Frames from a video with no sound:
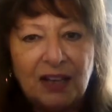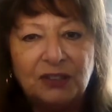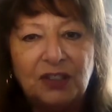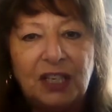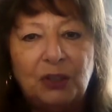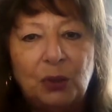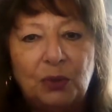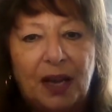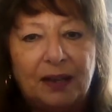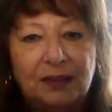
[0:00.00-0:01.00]
did he do
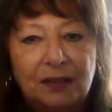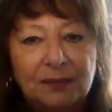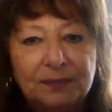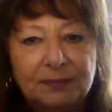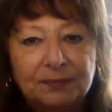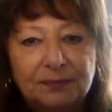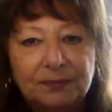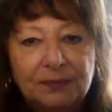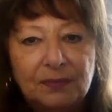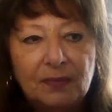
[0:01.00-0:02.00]
that?
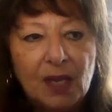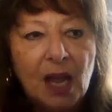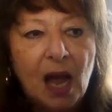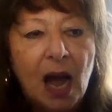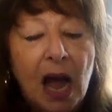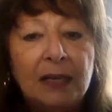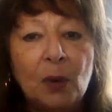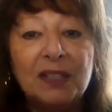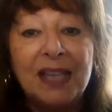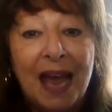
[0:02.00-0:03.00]
I know
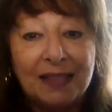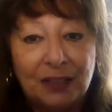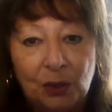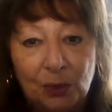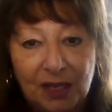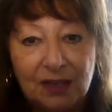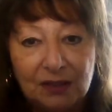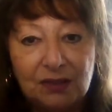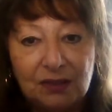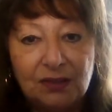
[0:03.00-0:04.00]
exactly who he
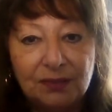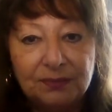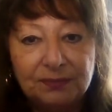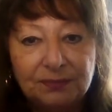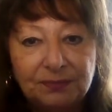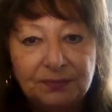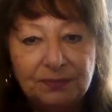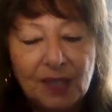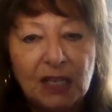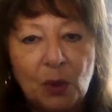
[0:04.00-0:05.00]
is.
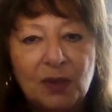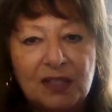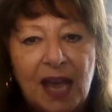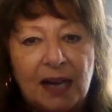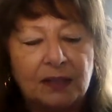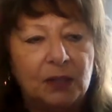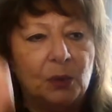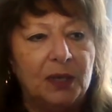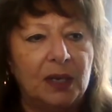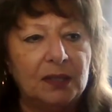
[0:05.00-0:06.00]
I know exactly who
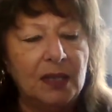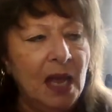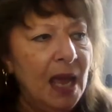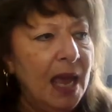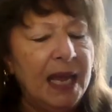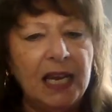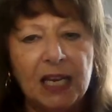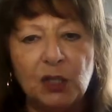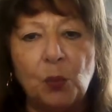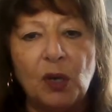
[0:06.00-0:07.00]
he is. He
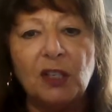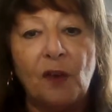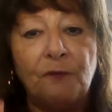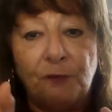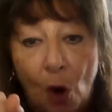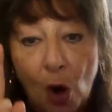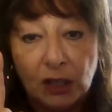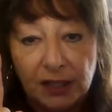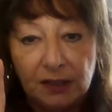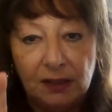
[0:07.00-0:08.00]
is one of the
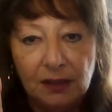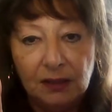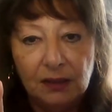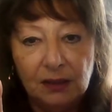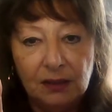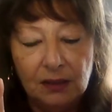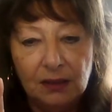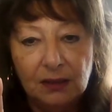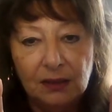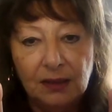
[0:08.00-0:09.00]
fallen
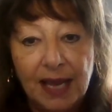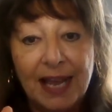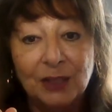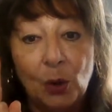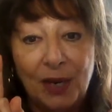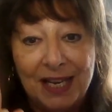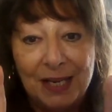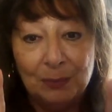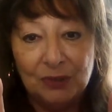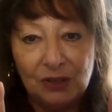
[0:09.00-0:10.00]

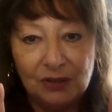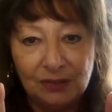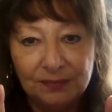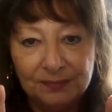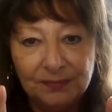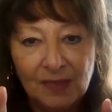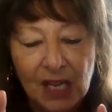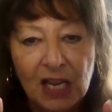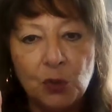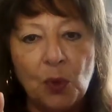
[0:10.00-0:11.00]
Elohims.
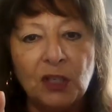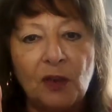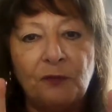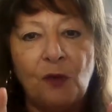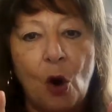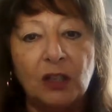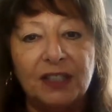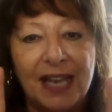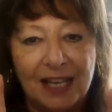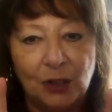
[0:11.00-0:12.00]
He's one of the fallen
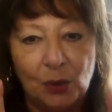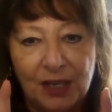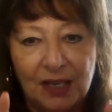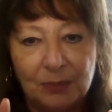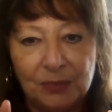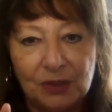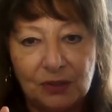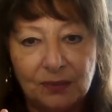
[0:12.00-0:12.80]
Elohims.